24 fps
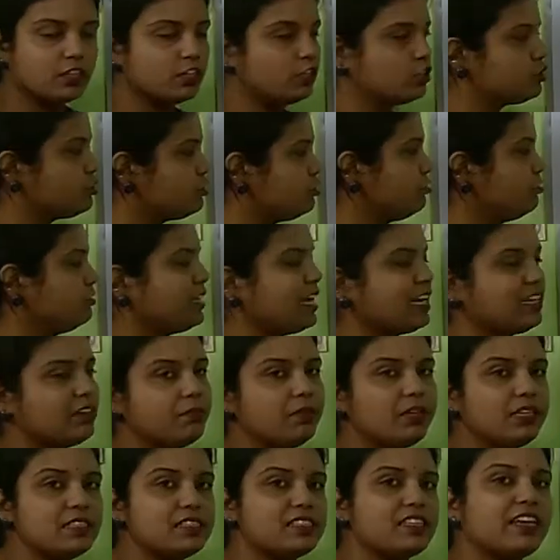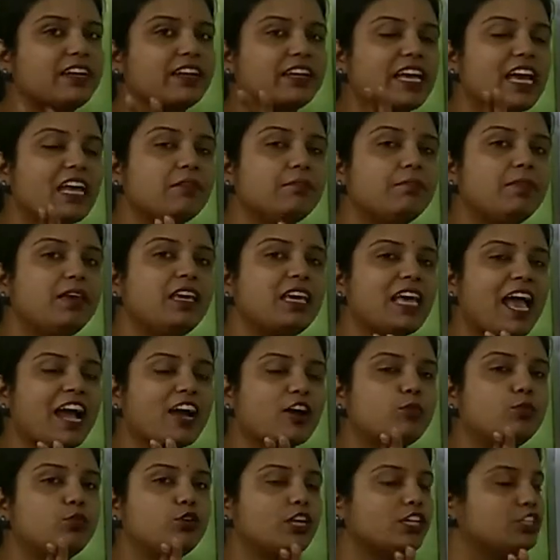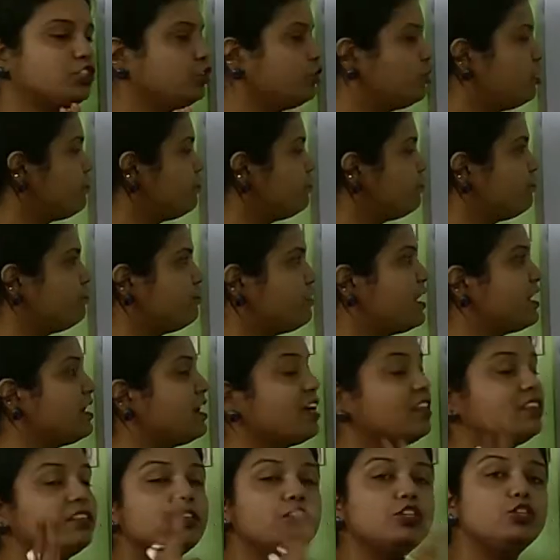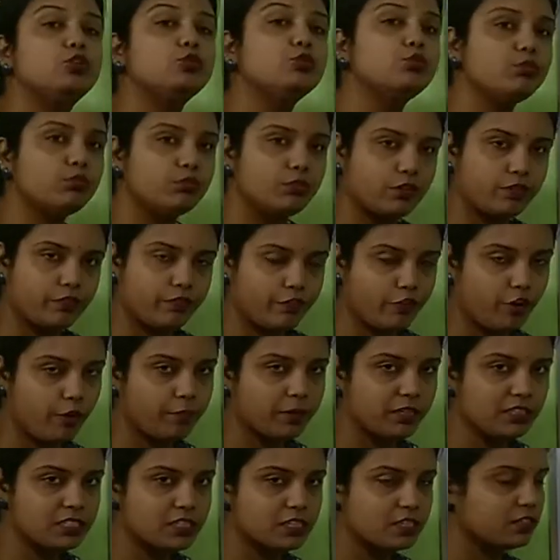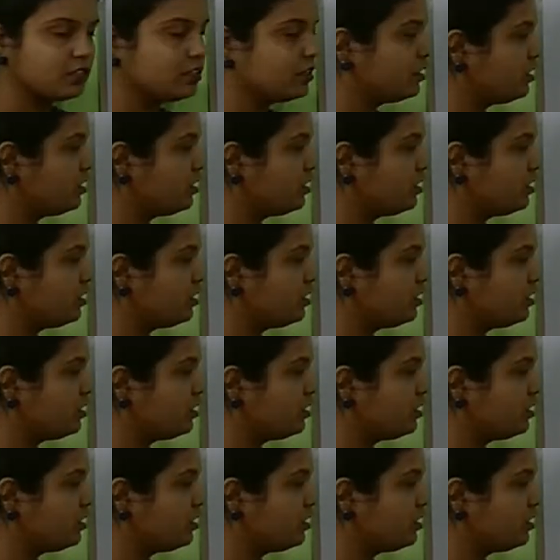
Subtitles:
So that means there can be accommodation of another 2 from it.